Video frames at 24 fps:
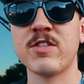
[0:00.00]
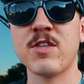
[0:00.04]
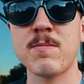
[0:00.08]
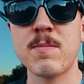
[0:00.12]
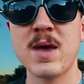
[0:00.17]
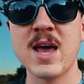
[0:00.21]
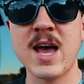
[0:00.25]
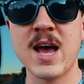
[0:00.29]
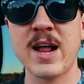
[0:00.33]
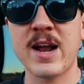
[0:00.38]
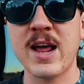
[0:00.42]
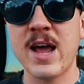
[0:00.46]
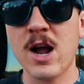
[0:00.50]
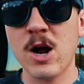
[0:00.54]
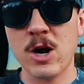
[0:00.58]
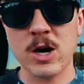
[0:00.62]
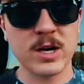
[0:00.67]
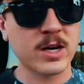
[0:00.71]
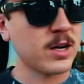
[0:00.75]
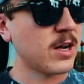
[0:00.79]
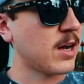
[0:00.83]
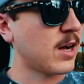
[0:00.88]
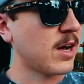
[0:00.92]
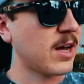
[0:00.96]
is the man,
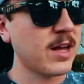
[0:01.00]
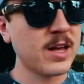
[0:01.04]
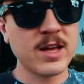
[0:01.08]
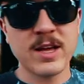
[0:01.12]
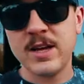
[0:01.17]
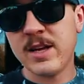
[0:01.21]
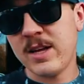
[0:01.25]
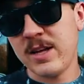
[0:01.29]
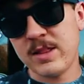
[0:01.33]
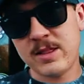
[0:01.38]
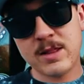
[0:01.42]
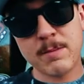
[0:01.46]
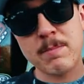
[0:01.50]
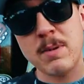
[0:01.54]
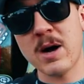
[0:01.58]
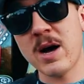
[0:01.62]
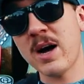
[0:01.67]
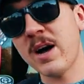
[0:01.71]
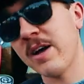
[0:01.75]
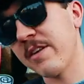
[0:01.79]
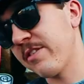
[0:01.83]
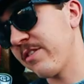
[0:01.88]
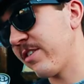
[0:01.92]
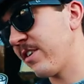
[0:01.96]
Erica, the
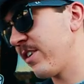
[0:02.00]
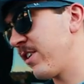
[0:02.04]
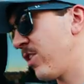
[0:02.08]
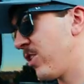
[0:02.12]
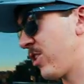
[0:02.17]
boss.